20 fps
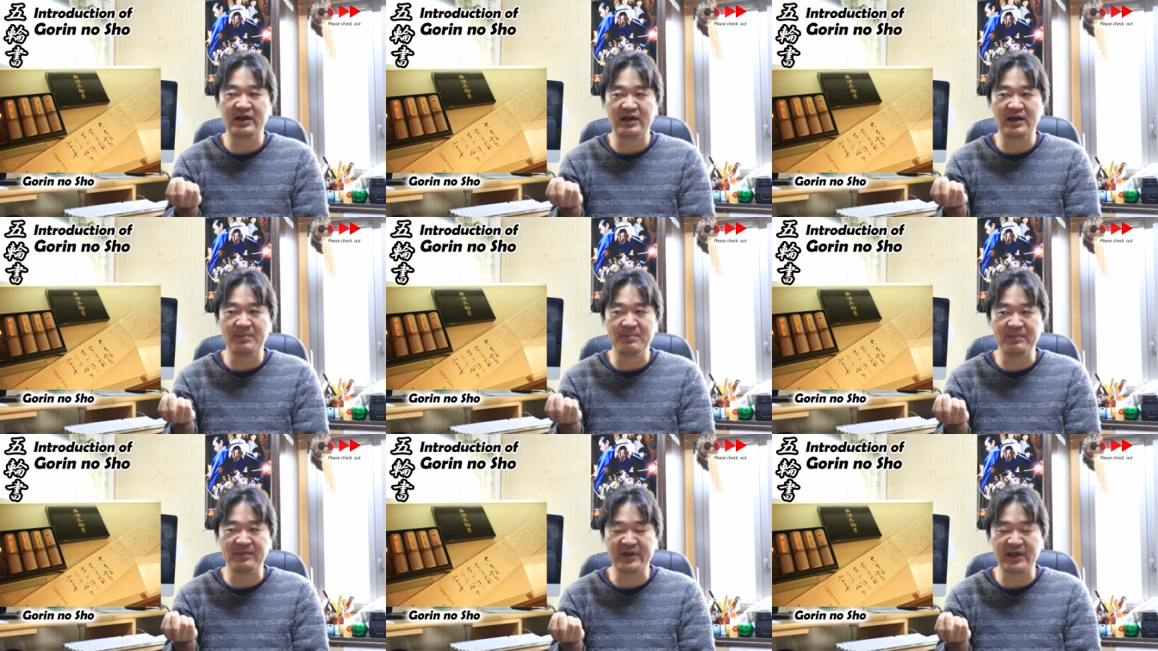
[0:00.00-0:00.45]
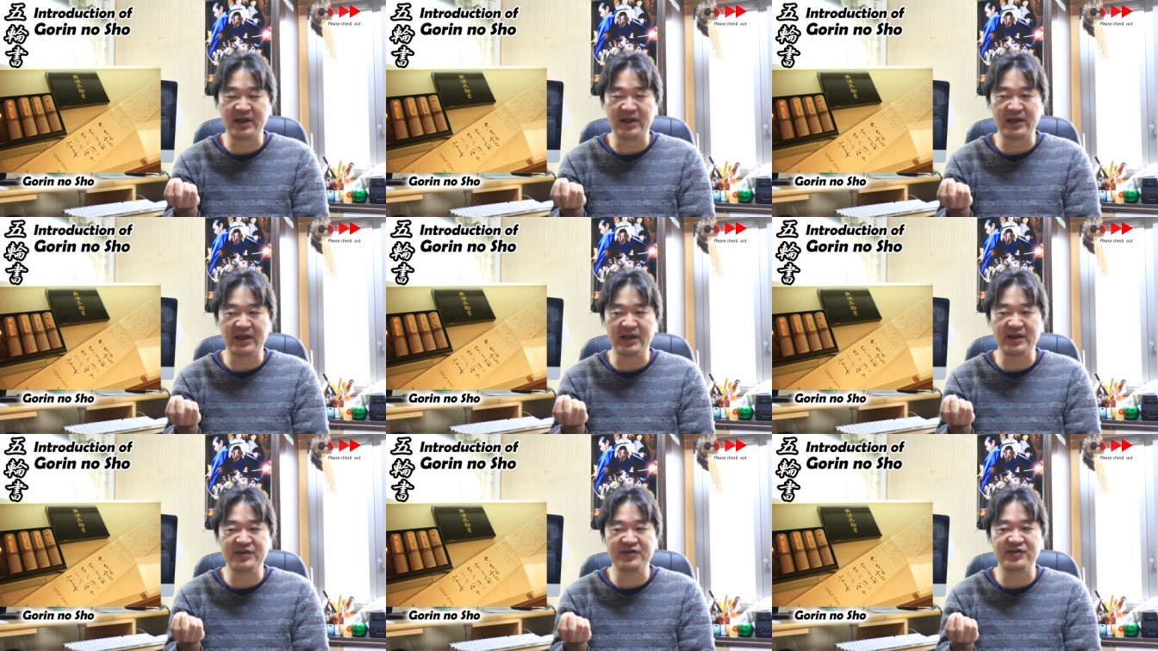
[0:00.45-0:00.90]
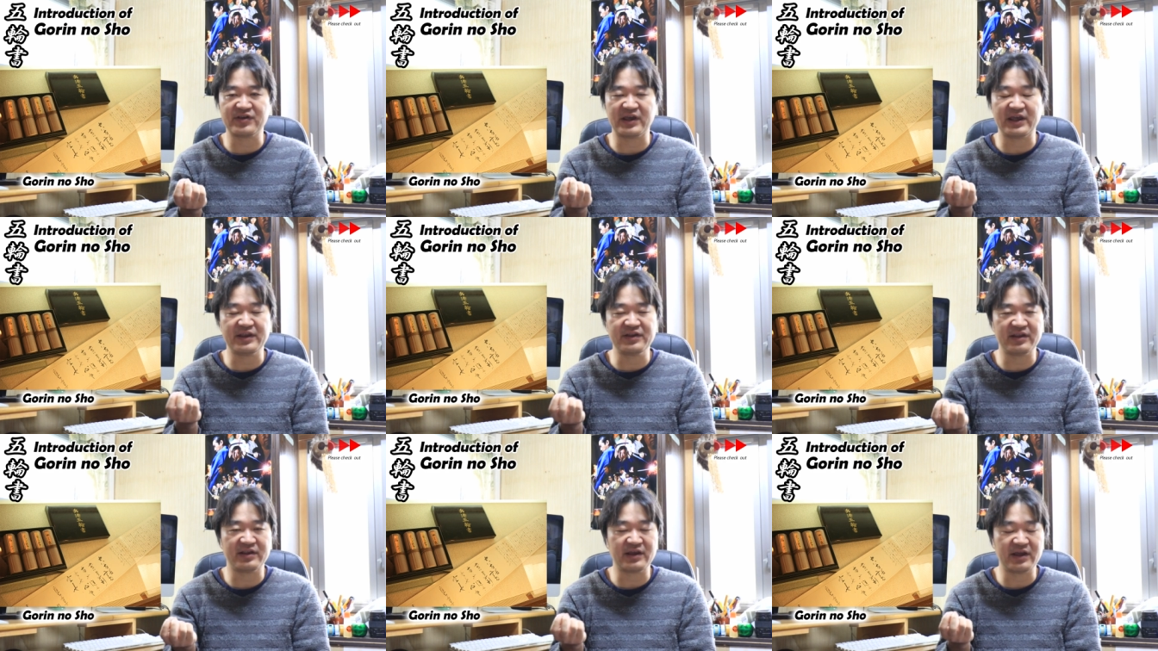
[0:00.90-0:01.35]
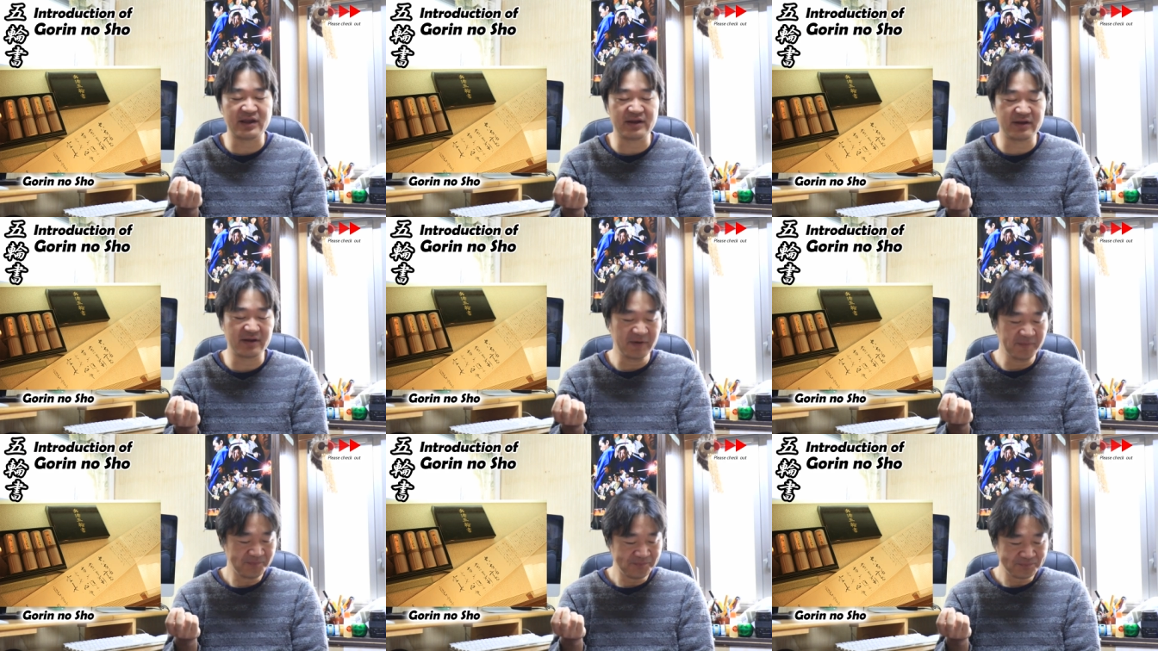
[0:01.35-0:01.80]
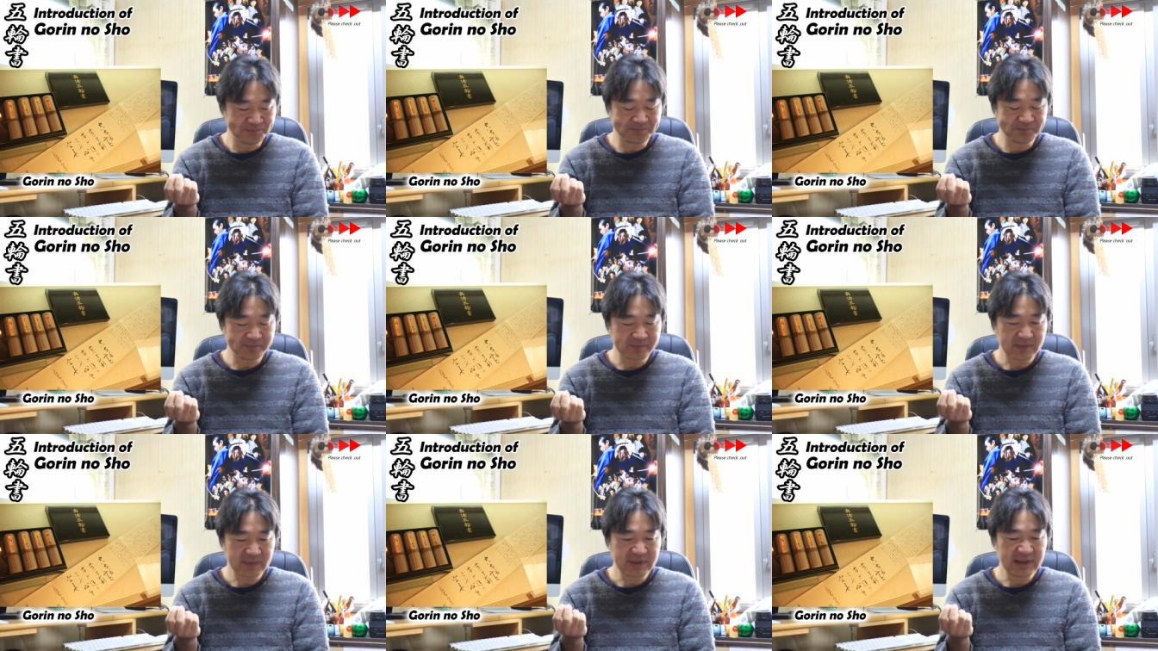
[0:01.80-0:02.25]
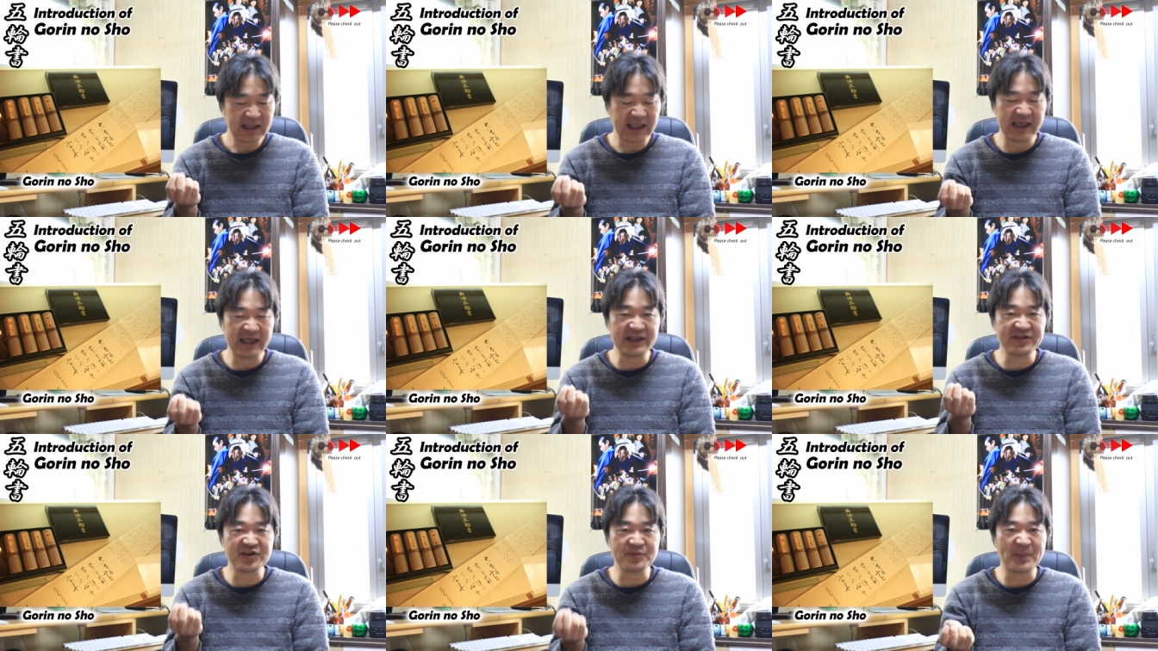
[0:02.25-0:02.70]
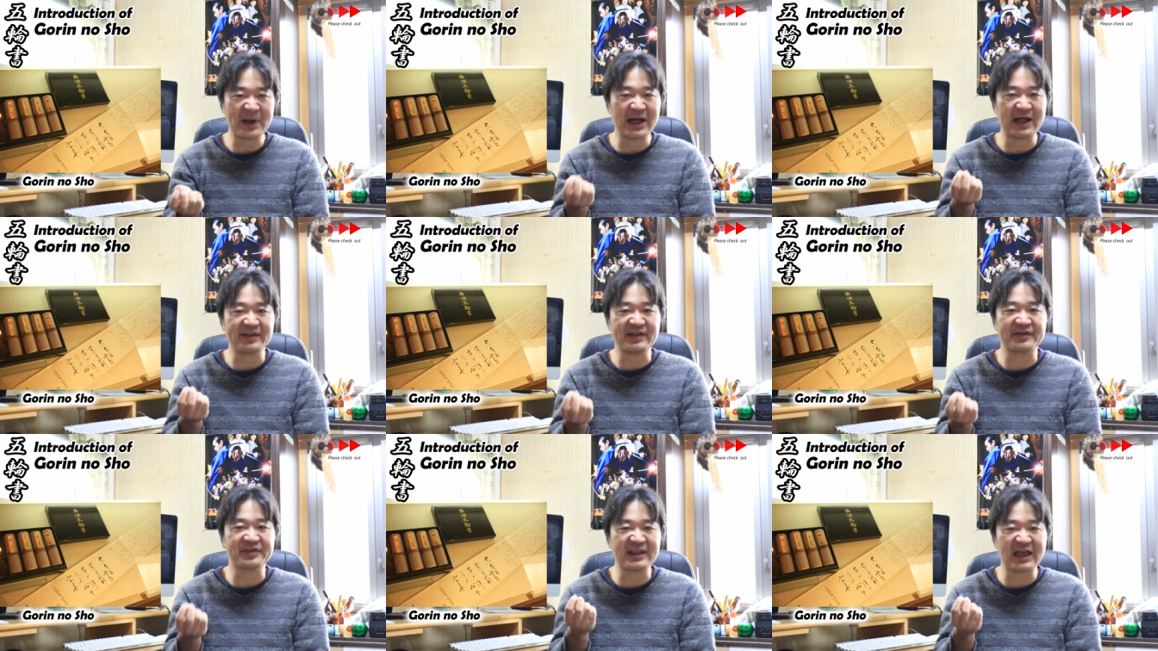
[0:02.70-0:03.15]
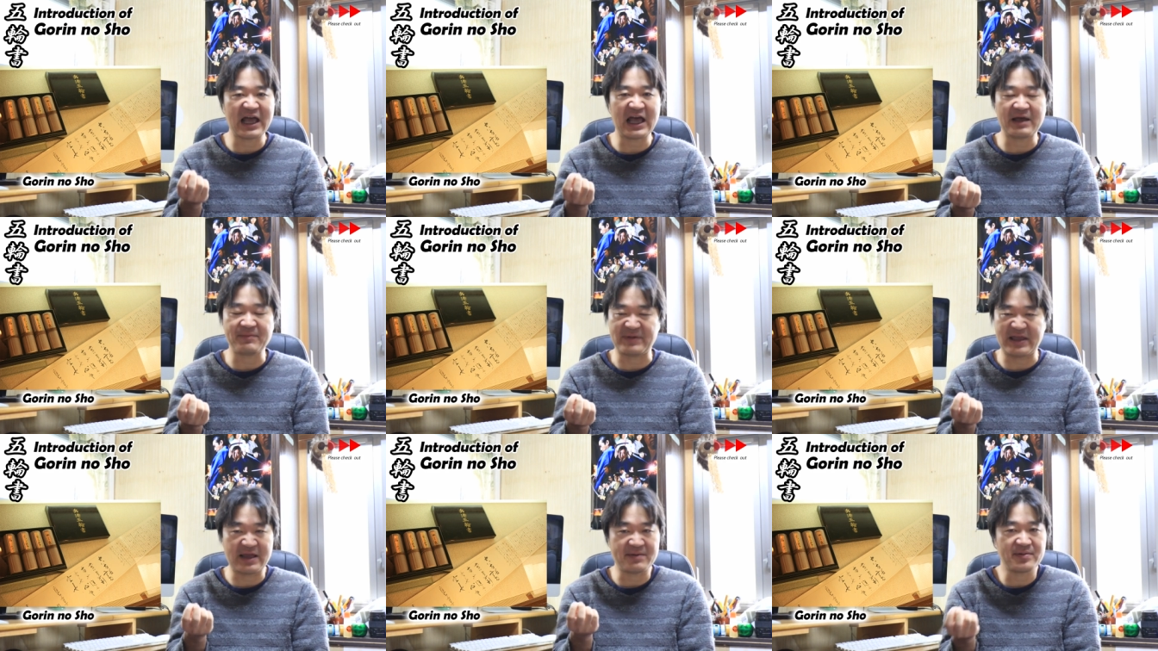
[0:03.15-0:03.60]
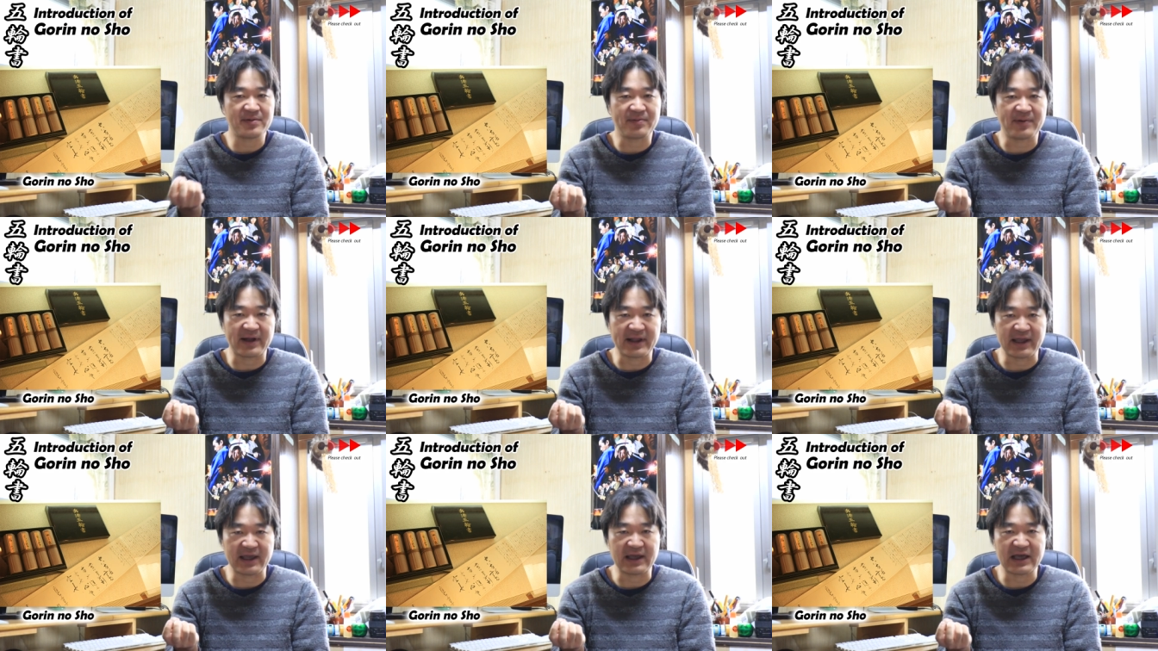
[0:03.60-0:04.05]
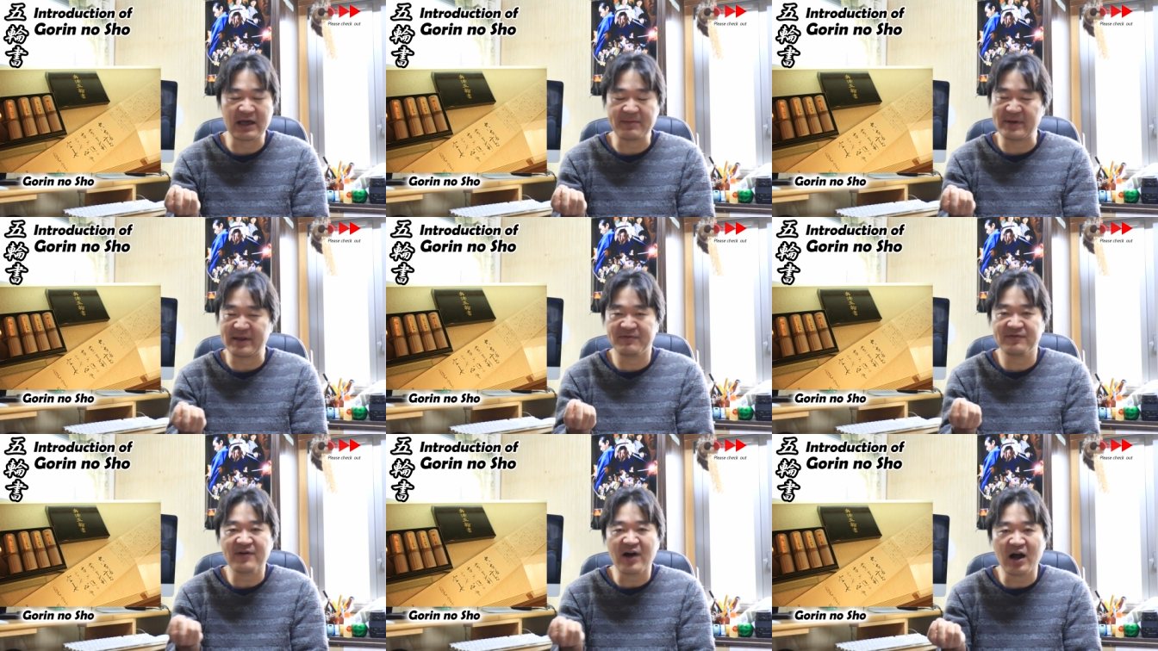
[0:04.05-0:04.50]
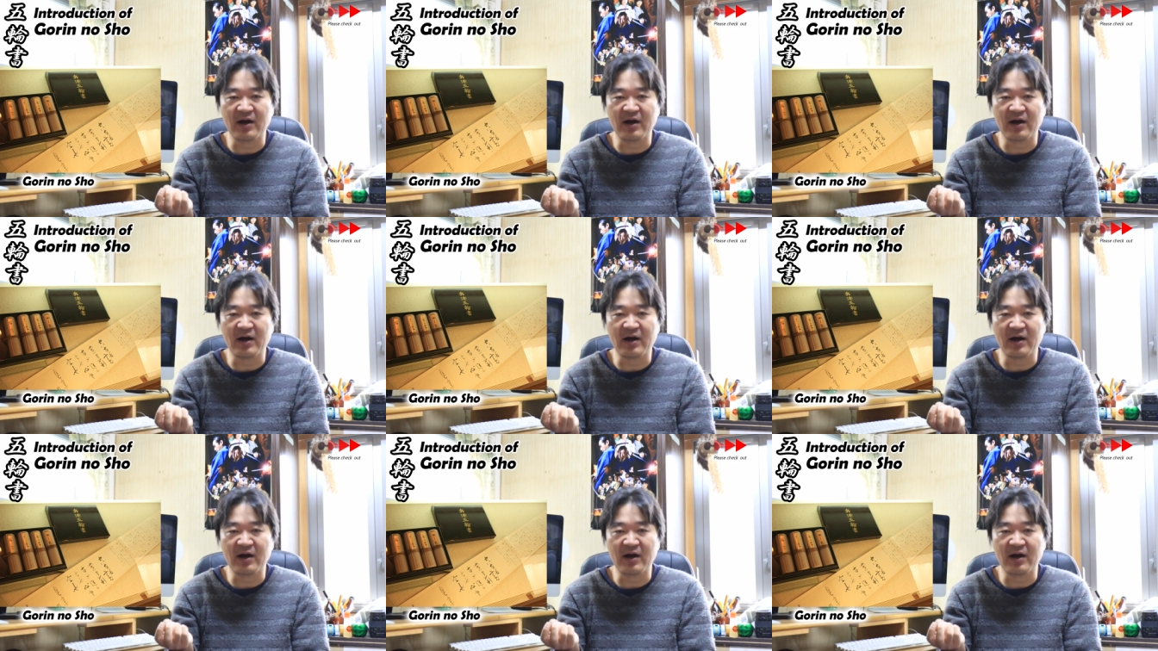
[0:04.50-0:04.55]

um, uh, it's in, in in Japan at the time, everybody, I mean,